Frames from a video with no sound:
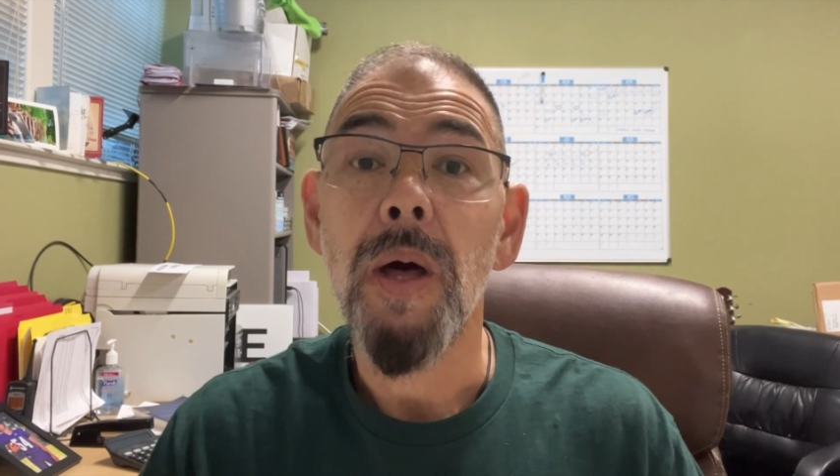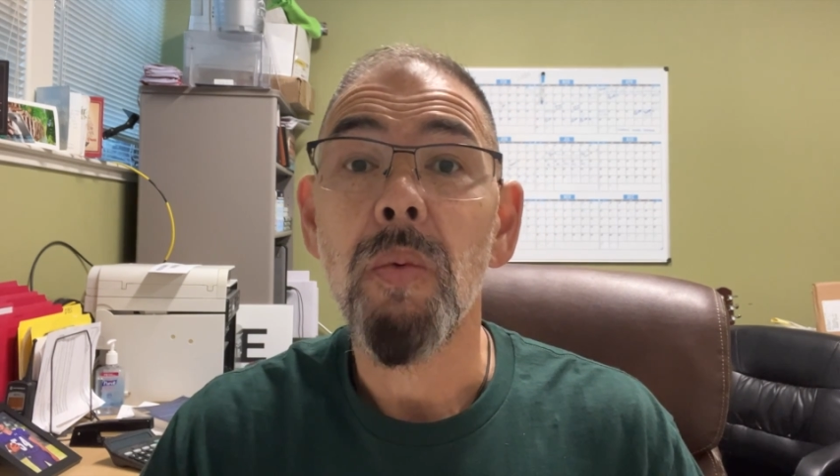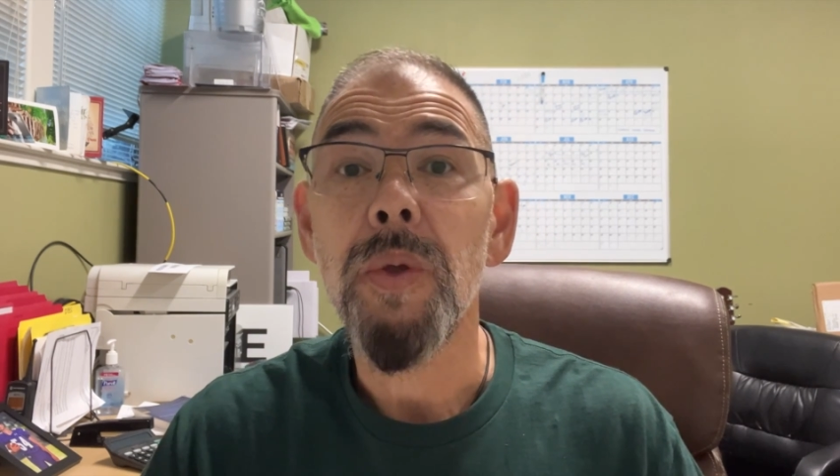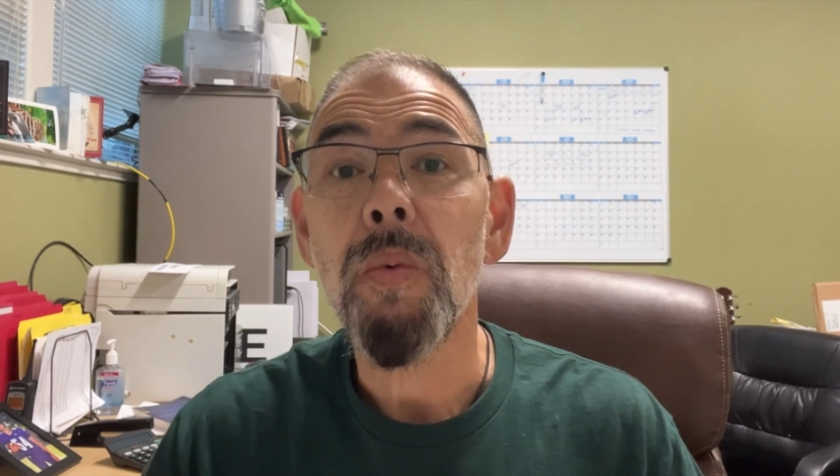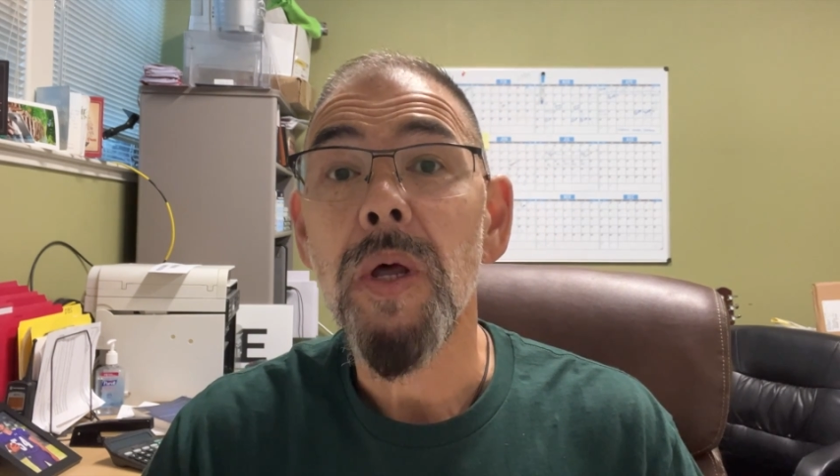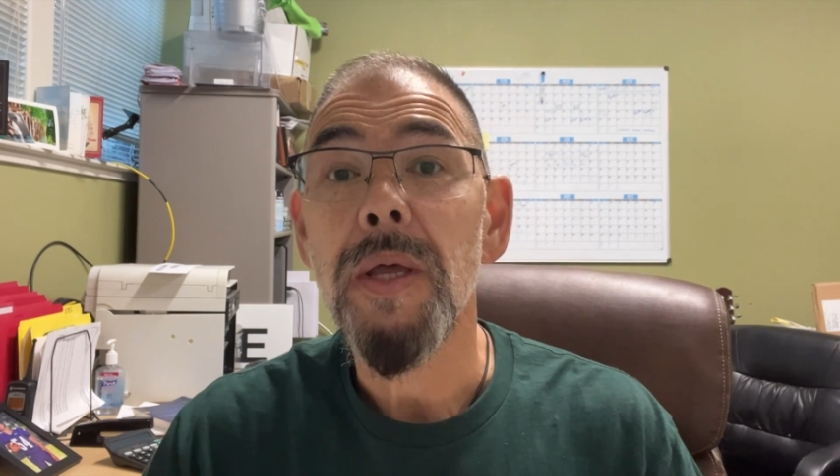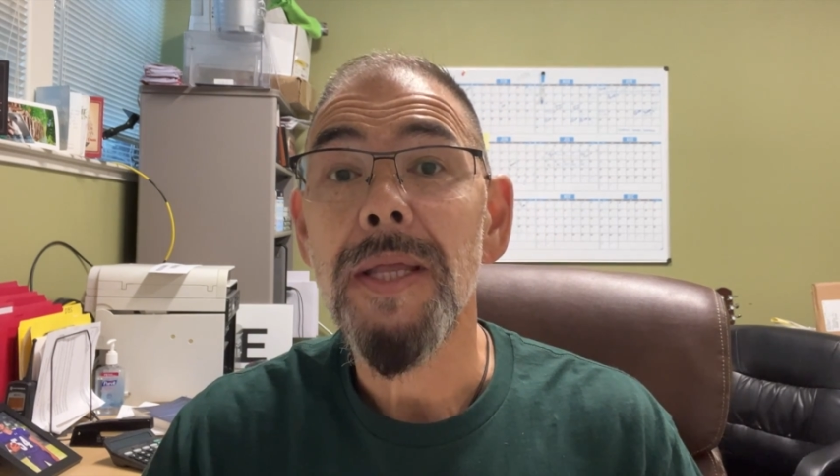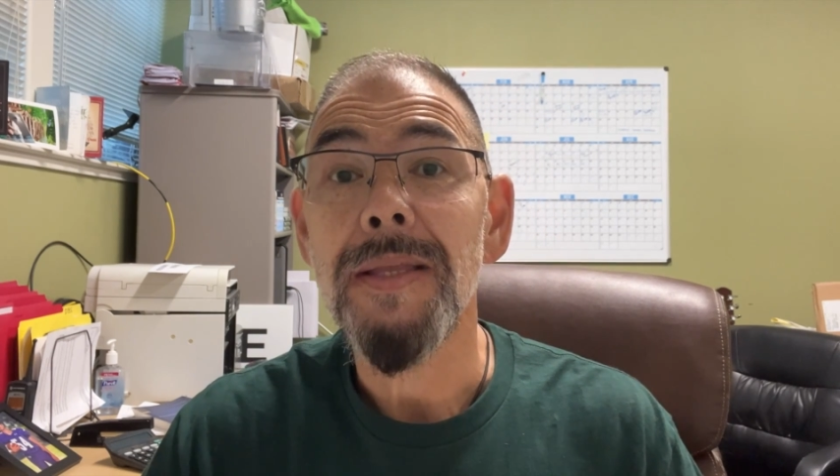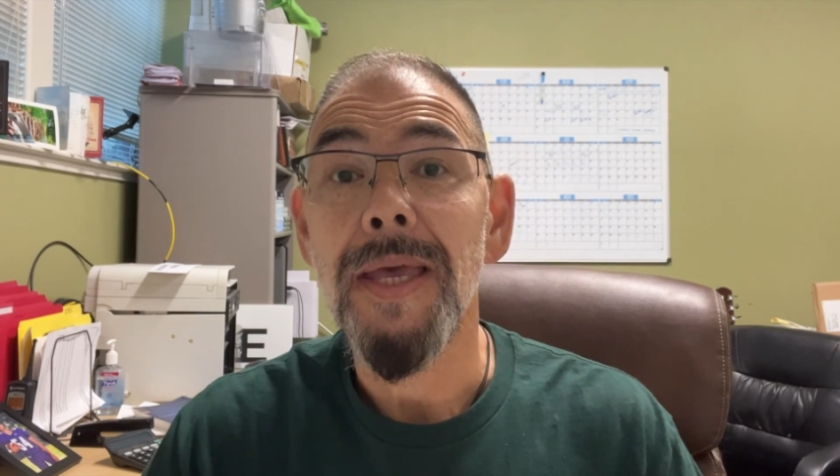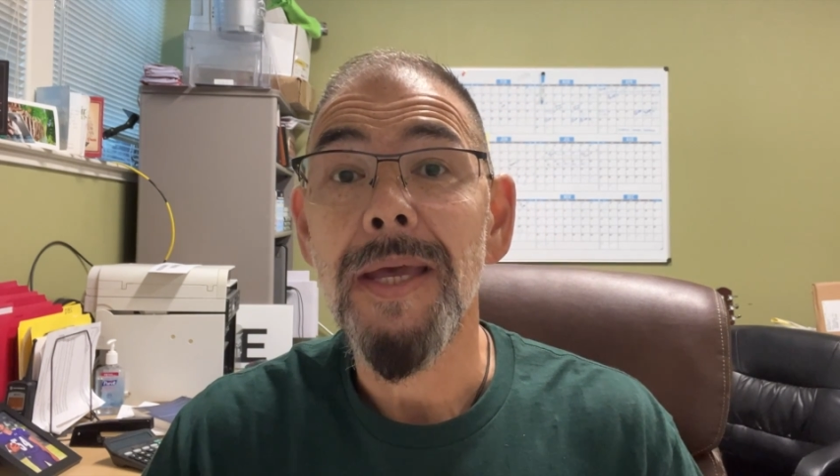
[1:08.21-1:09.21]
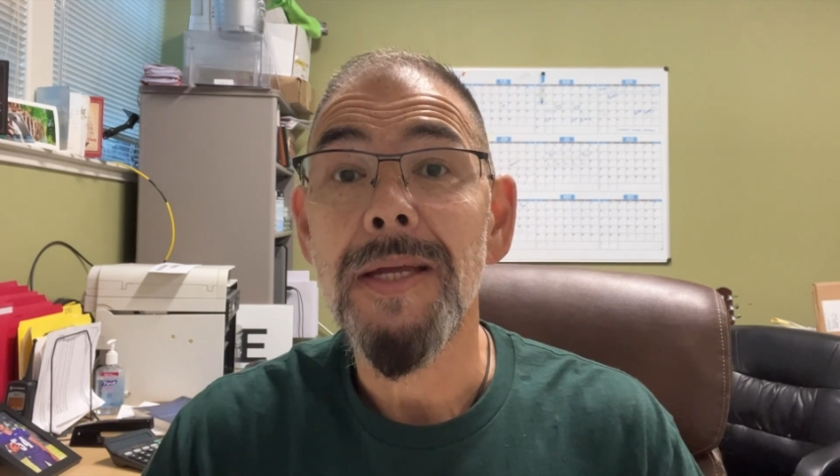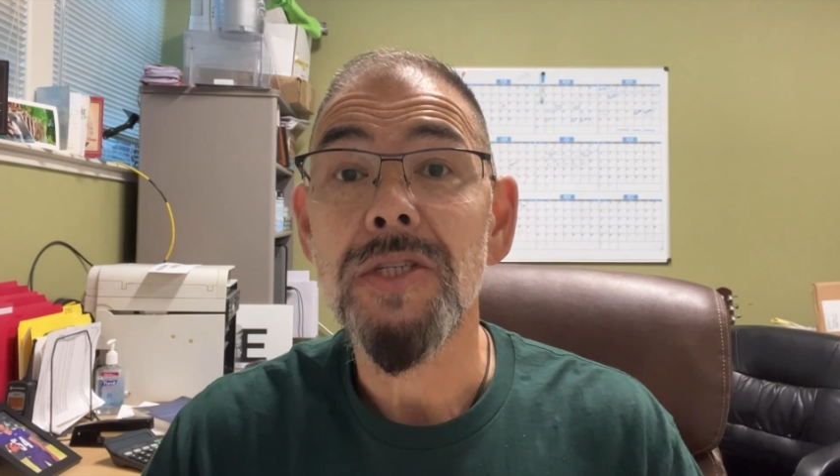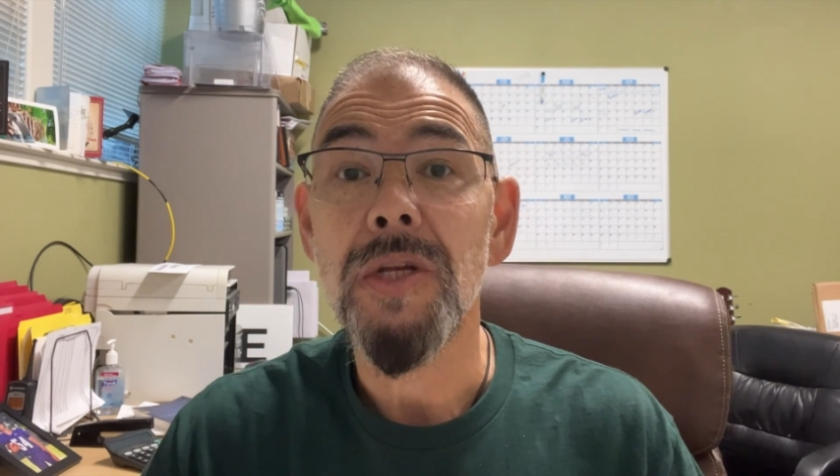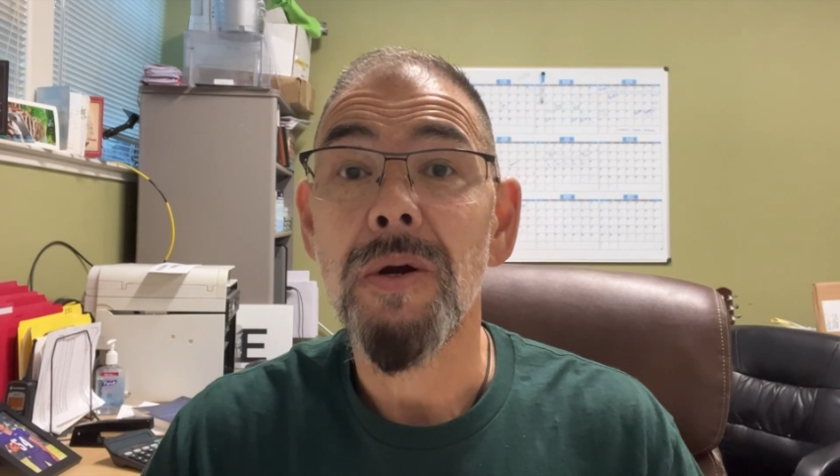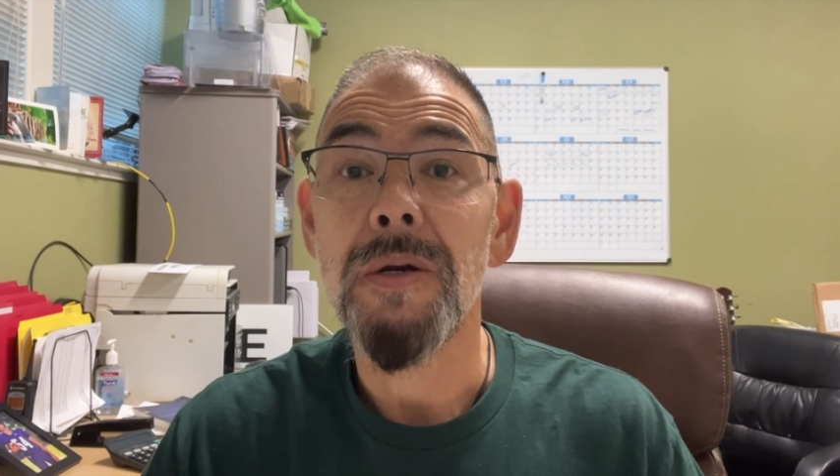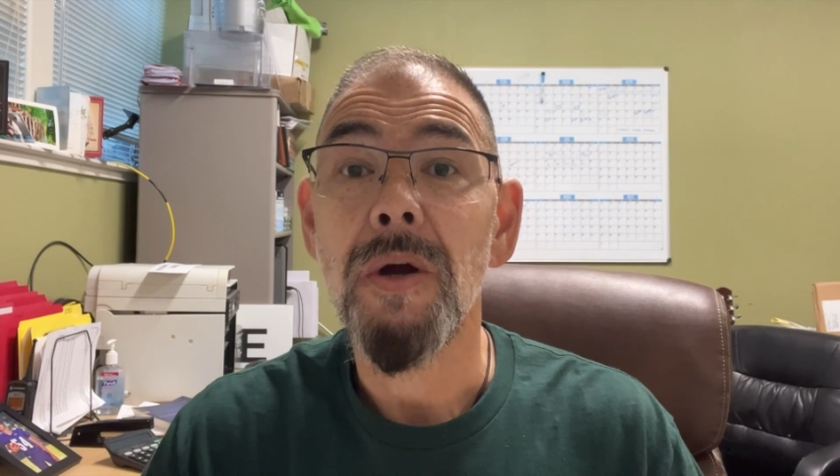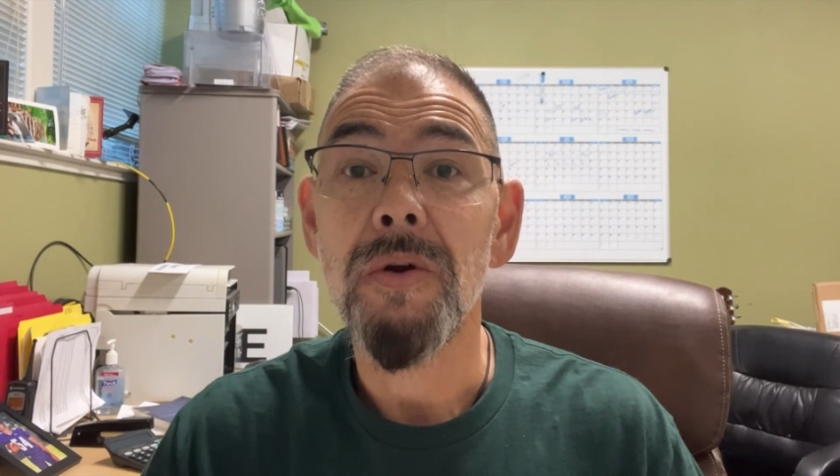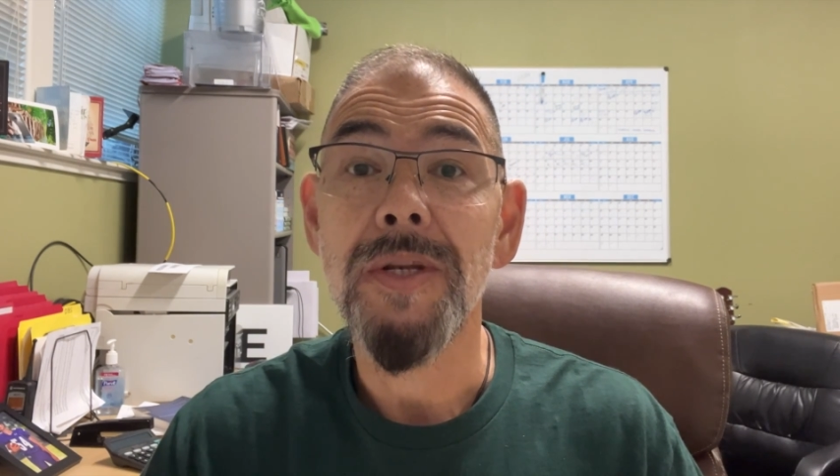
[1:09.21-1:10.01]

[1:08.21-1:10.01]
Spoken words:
We want to engage in our